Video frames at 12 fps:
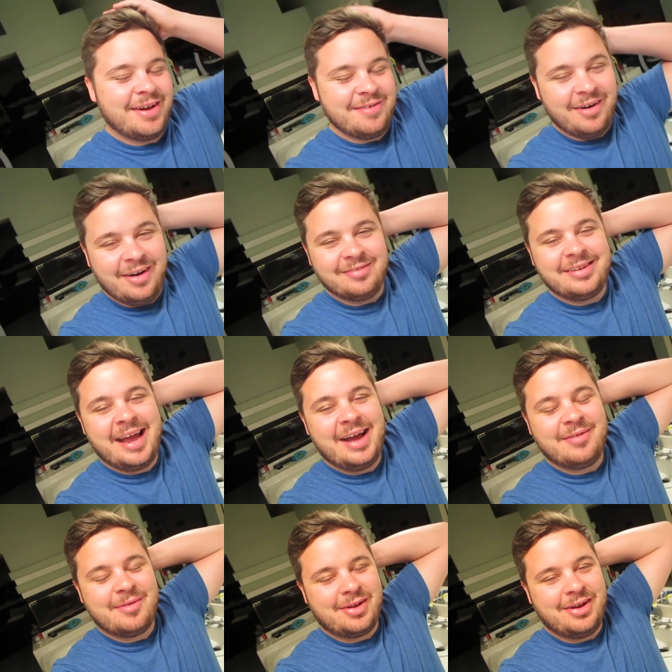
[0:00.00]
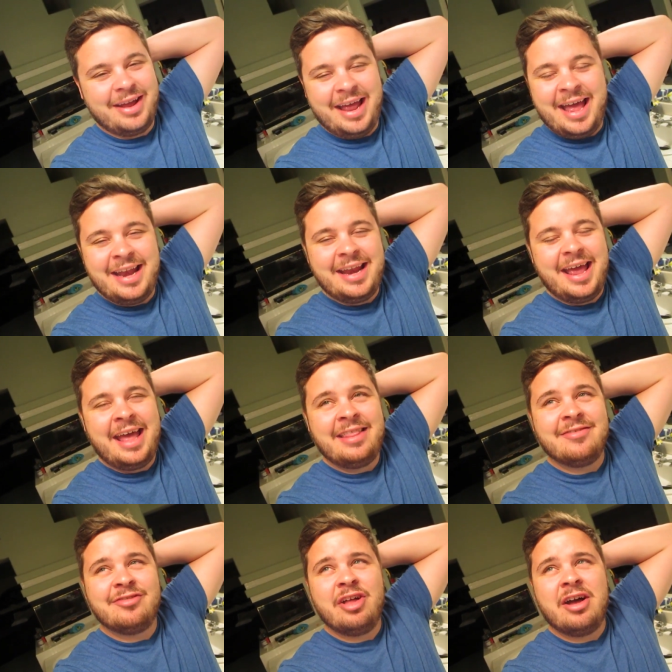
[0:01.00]
I'm home now, but I'm going to go ahead and end
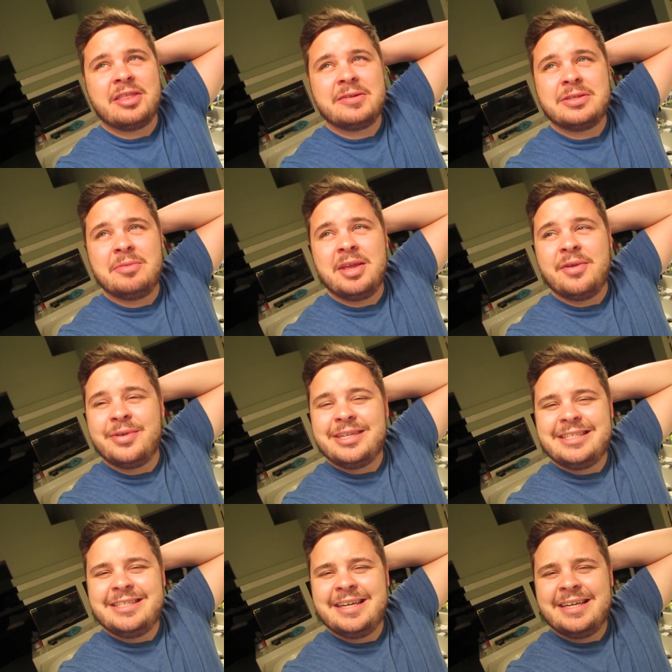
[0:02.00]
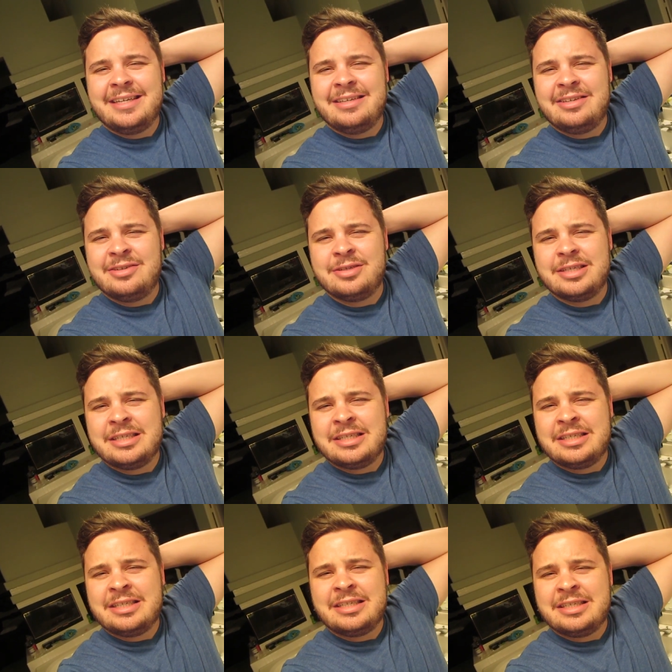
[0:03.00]
the vlog. There's something I want to tell you
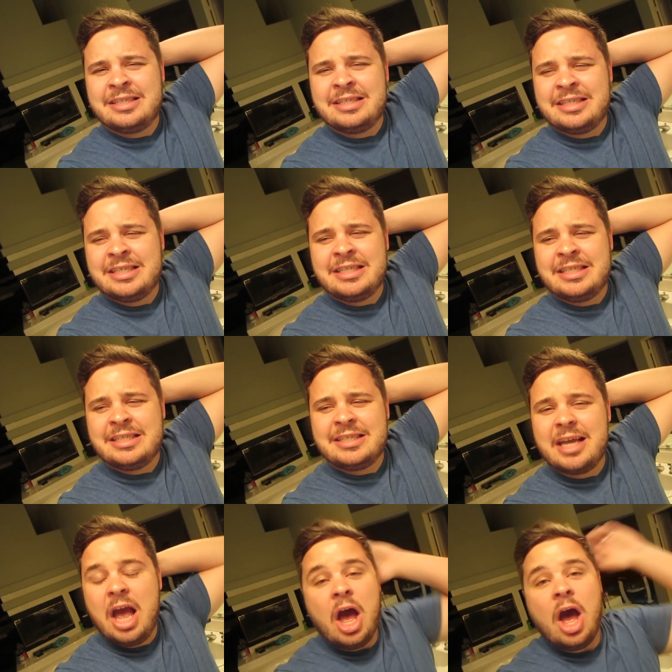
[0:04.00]
guys.